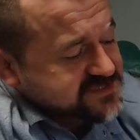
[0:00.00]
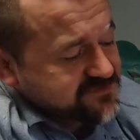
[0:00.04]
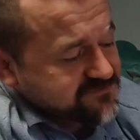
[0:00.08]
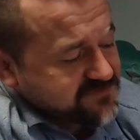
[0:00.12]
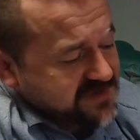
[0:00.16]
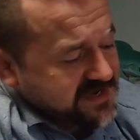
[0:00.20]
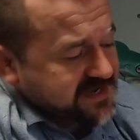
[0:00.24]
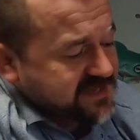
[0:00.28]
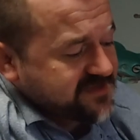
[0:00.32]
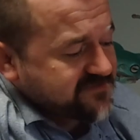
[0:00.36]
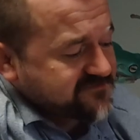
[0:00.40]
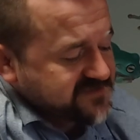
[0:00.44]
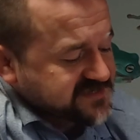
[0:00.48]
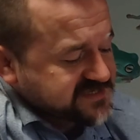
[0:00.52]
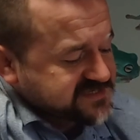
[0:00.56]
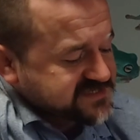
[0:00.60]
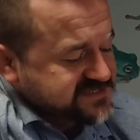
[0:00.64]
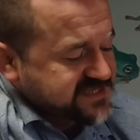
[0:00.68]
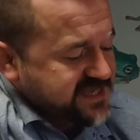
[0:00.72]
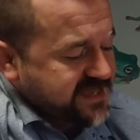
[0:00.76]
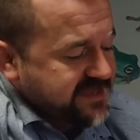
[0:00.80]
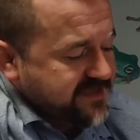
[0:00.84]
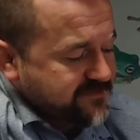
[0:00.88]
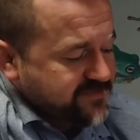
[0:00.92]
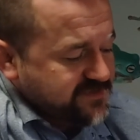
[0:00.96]
a relatively
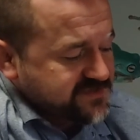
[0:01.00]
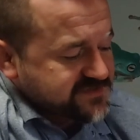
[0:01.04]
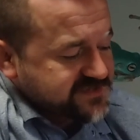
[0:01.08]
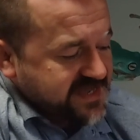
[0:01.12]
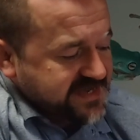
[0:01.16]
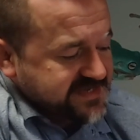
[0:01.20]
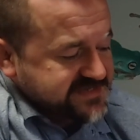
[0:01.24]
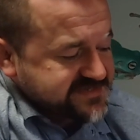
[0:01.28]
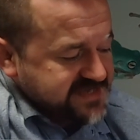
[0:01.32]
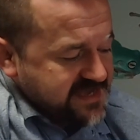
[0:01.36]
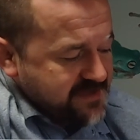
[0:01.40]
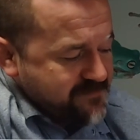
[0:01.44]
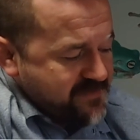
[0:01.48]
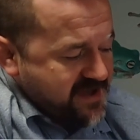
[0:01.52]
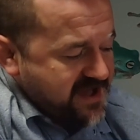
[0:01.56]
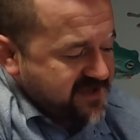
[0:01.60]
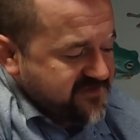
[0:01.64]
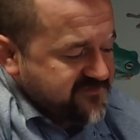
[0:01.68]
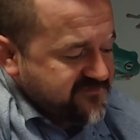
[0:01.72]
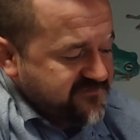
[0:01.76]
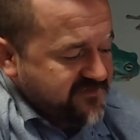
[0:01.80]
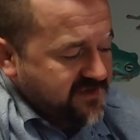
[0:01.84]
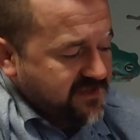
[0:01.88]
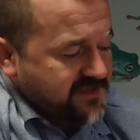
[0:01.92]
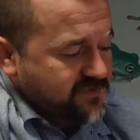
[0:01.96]
stable daytime high
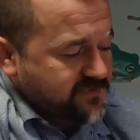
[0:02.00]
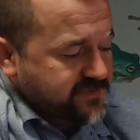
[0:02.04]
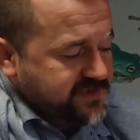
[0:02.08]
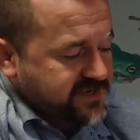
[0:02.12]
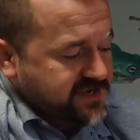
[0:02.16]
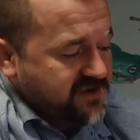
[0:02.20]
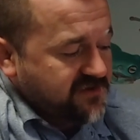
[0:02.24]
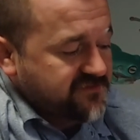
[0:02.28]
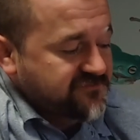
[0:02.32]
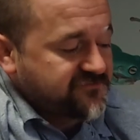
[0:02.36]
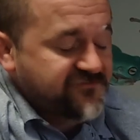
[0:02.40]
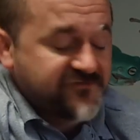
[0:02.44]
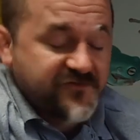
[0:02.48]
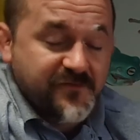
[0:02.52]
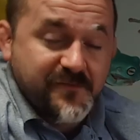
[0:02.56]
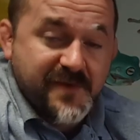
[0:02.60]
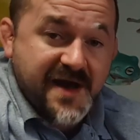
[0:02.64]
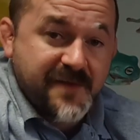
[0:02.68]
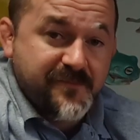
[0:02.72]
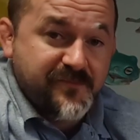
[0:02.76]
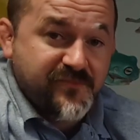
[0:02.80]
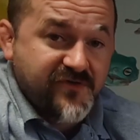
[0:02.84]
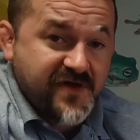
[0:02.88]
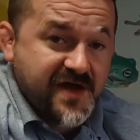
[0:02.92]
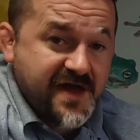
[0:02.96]
following on from
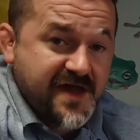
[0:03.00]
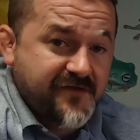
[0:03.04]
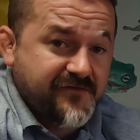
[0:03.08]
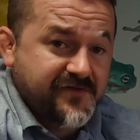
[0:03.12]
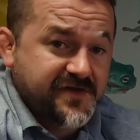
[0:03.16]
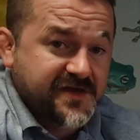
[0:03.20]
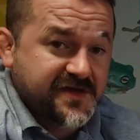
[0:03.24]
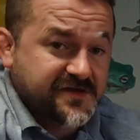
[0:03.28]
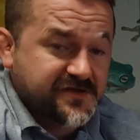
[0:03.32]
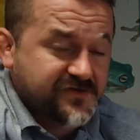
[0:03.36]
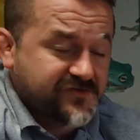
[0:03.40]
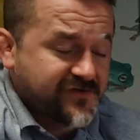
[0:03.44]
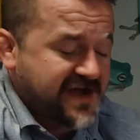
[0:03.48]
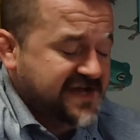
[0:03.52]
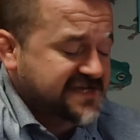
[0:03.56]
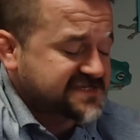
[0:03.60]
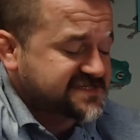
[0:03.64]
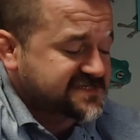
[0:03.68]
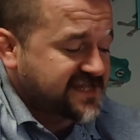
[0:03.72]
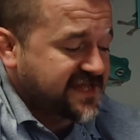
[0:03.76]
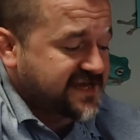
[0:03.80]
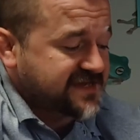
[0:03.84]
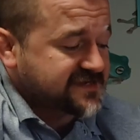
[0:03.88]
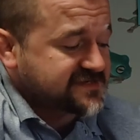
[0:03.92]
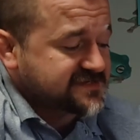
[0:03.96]
our prairie and
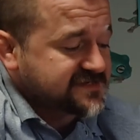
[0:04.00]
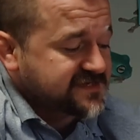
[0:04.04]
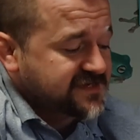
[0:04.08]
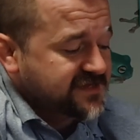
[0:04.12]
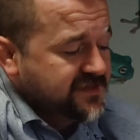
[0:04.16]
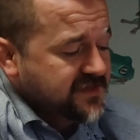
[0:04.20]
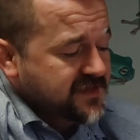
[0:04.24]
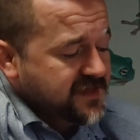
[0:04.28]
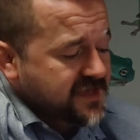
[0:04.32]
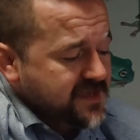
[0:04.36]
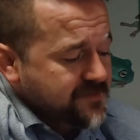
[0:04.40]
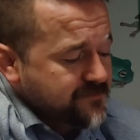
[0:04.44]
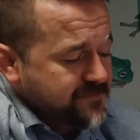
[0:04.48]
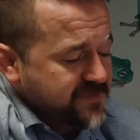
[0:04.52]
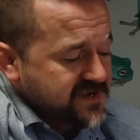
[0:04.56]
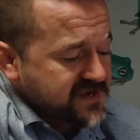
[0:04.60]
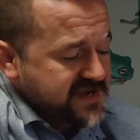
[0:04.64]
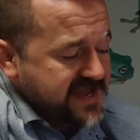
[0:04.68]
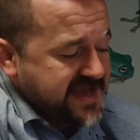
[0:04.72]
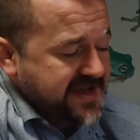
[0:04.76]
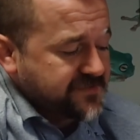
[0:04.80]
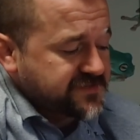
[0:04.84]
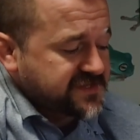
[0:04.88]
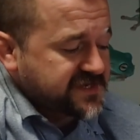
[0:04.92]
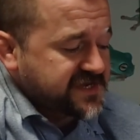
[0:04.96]
grassland. But
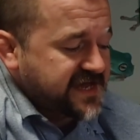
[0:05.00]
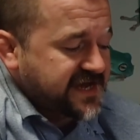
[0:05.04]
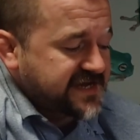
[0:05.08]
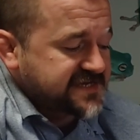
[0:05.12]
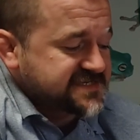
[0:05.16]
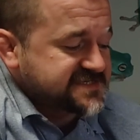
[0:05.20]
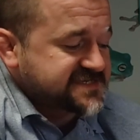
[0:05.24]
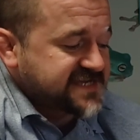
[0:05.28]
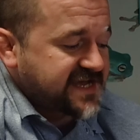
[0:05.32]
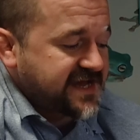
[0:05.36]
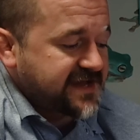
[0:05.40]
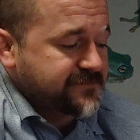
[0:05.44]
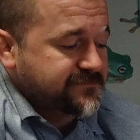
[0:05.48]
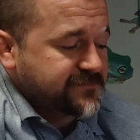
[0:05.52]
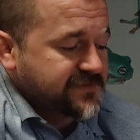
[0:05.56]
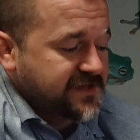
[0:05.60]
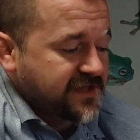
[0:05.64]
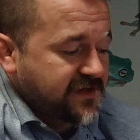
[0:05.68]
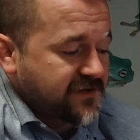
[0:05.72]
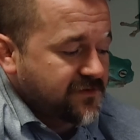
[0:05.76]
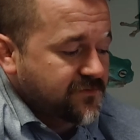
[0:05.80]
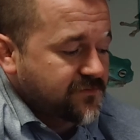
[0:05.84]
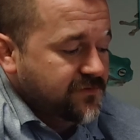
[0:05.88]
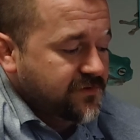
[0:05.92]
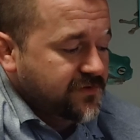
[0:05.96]
now the nighttime
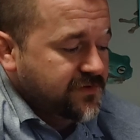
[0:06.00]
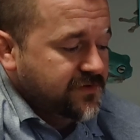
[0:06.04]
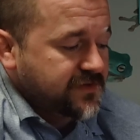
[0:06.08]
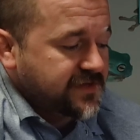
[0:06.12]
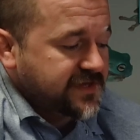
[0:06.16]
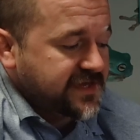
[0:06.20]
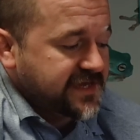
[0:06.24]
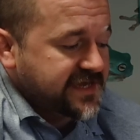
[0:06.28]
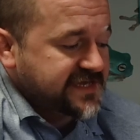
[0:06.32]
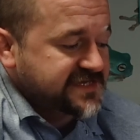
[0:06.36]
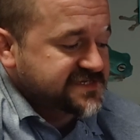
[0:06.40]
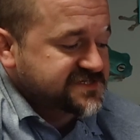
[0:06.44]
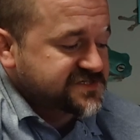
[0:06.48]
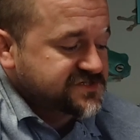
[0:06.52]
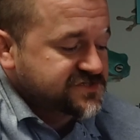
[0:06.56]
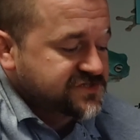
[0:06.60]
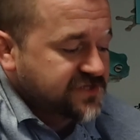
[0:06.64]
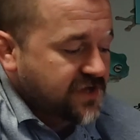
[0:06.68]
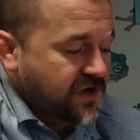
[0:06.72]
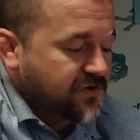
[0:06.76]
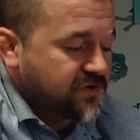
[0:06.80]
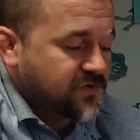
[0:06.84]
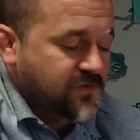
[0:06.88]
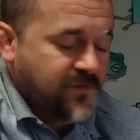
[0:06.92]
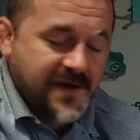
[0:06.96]
low is
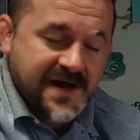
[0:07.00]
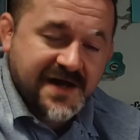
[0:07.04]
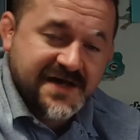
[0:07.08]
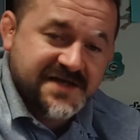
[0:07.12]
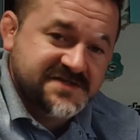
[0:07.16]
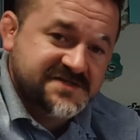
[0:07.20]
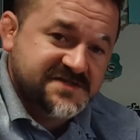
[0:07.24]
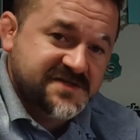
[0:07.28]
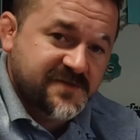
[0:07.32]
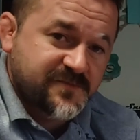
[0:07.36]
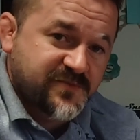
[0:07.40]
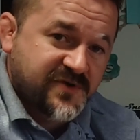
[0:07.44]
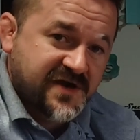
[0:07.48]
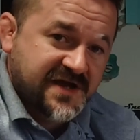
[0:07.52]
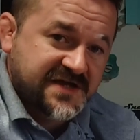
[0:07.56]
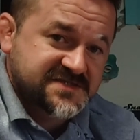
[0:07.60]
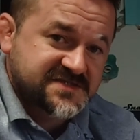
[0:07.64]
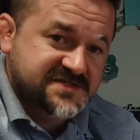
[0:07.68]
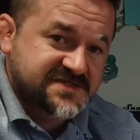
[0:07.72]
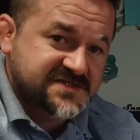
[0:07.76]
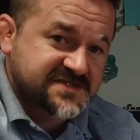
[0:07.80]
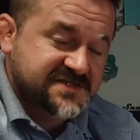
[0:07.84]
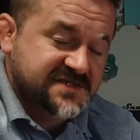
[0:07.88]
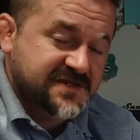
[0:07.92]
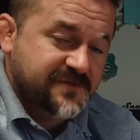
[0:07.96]
not quite as
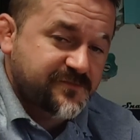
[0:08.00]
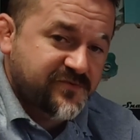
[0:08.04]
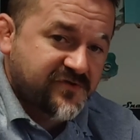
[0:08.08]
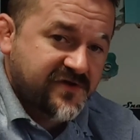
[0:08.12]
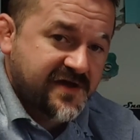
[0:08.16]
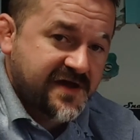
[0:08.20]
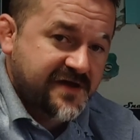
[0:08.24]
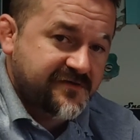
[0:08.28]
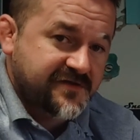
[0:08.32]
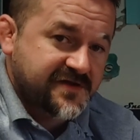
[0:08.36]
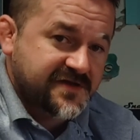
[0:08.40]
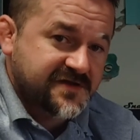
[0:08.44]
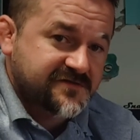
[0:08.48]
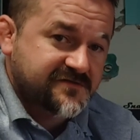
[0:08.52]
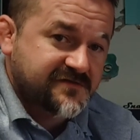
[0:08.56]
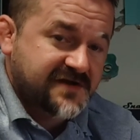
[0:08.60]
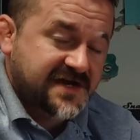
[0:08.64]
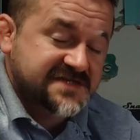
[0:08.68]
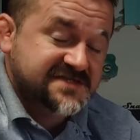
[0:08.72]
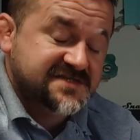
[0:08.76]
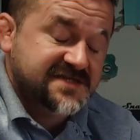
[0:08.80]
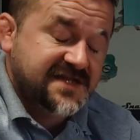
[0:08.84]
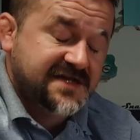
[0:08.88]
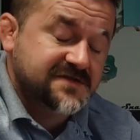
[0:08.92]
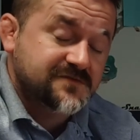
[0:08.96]
depressed as in the prairie and
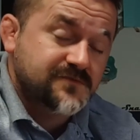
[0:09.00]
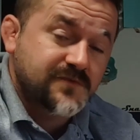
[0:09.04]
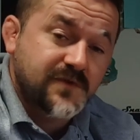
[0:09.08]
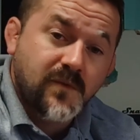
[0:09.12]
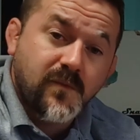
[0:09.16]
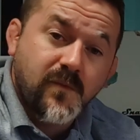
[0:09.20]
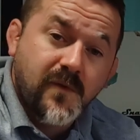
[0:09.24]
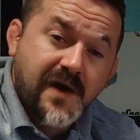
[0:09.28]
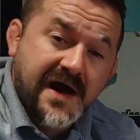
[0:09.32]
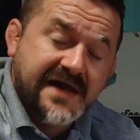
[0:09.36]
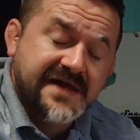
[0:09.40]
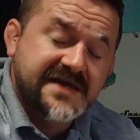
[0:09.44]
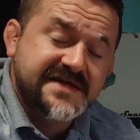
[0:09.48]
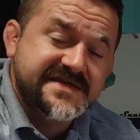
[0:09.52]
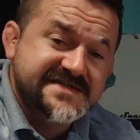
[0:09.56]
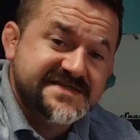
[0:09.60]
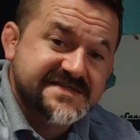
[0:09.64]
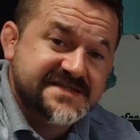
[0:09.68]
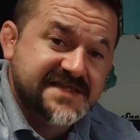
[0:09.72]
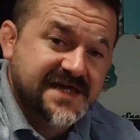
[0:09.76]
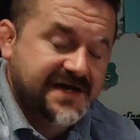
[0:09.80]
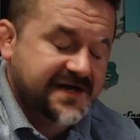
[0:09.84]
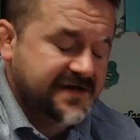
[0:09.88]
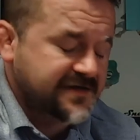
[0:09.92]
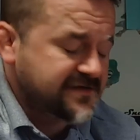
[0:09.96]
grassland. Well, why is
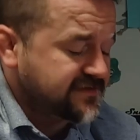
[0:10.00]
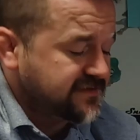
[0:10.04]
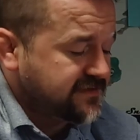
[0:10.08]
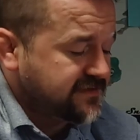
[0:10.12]
that?